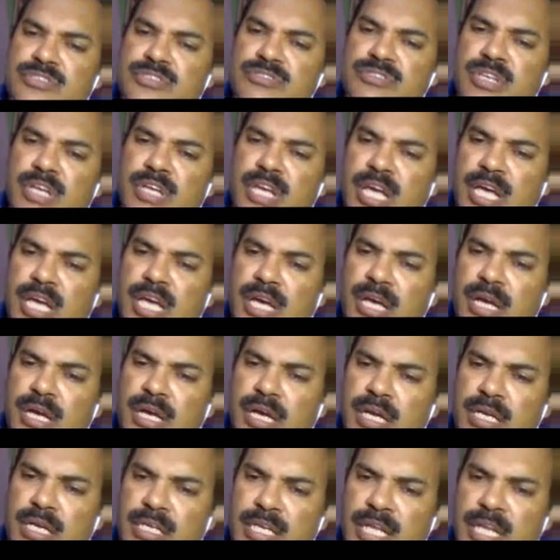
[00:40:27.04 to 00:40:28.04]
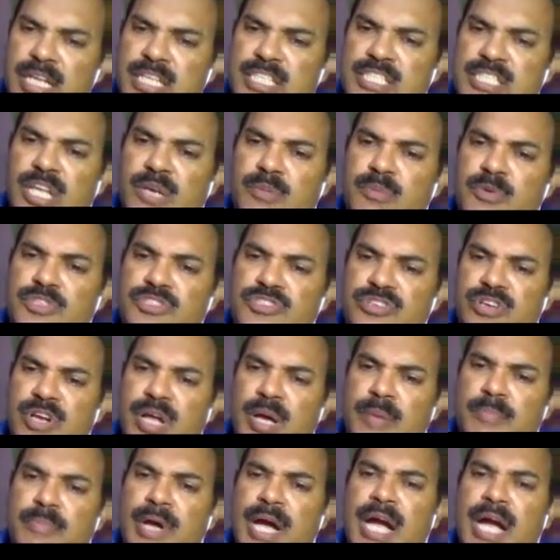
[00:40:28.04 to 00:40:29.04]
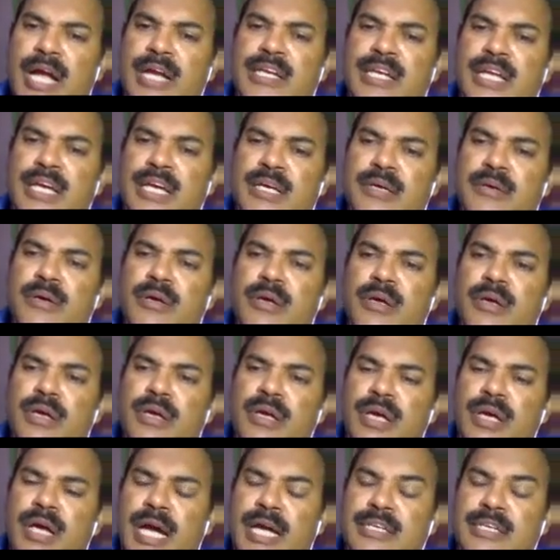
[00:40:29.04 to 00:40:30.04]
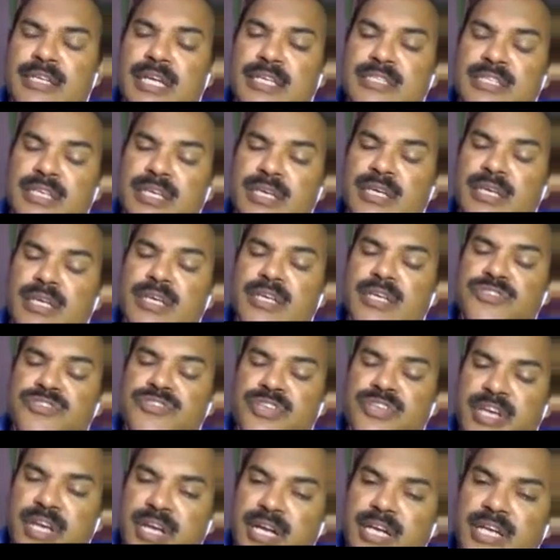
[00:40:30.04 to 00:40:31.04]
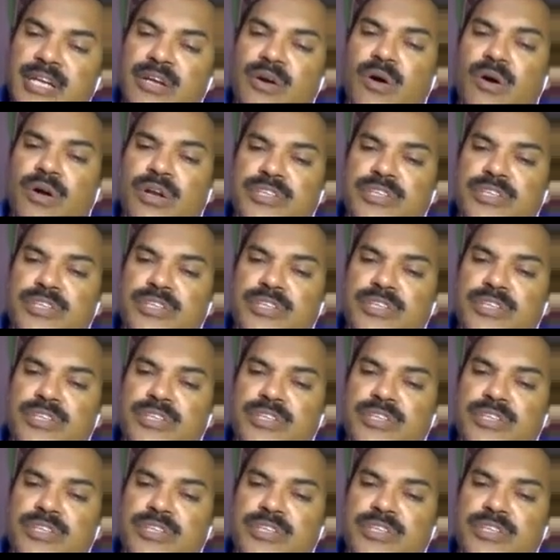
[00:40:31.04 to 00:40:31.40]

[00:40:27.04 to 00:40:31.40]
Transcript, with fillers: this tennis uh, elbow strap act, uh, act as a second